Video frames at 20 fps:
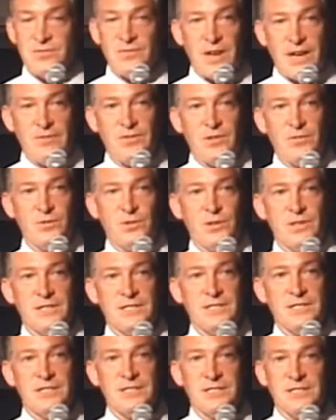5-4
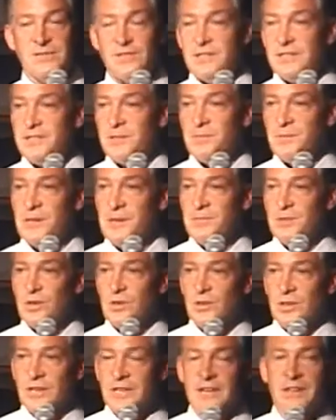decisions for the Supreme
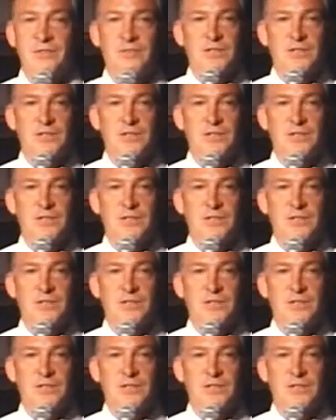Court in